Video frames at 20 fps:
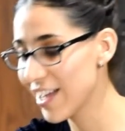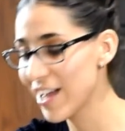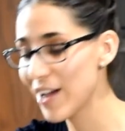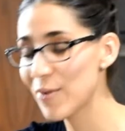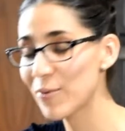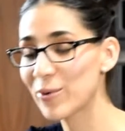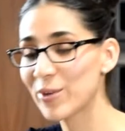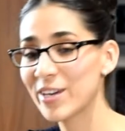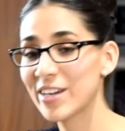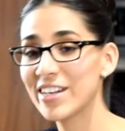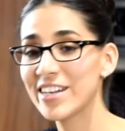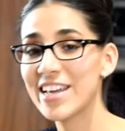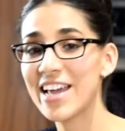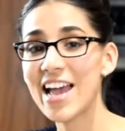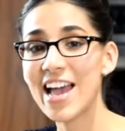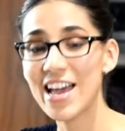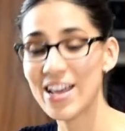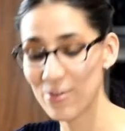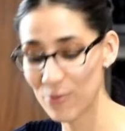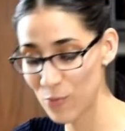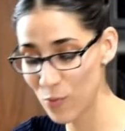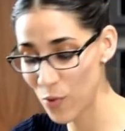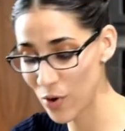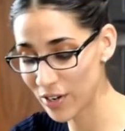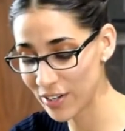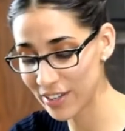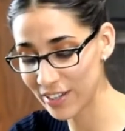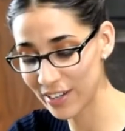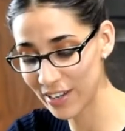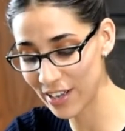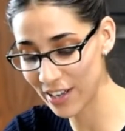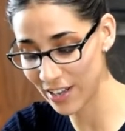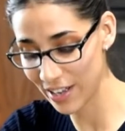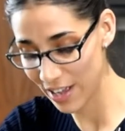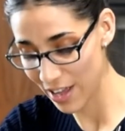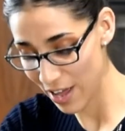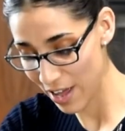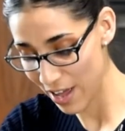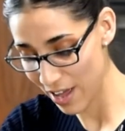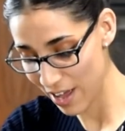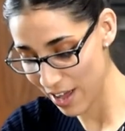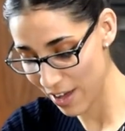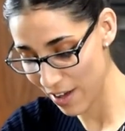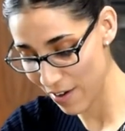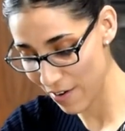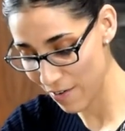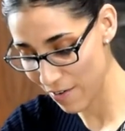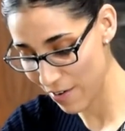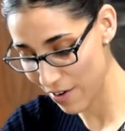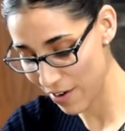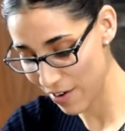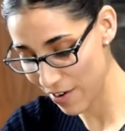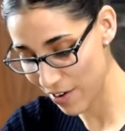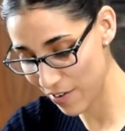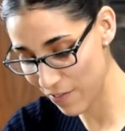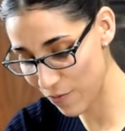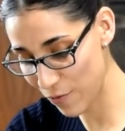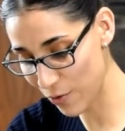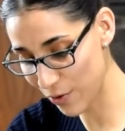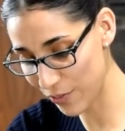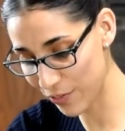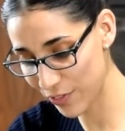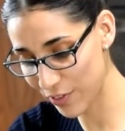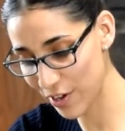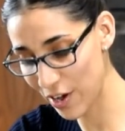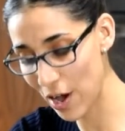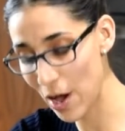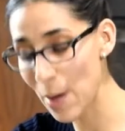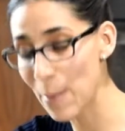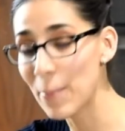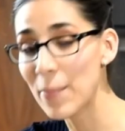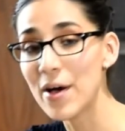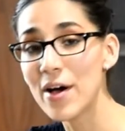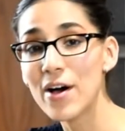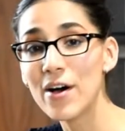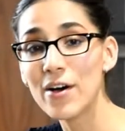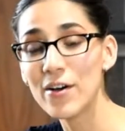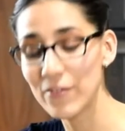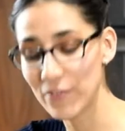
We're gonna add 1/4 cup of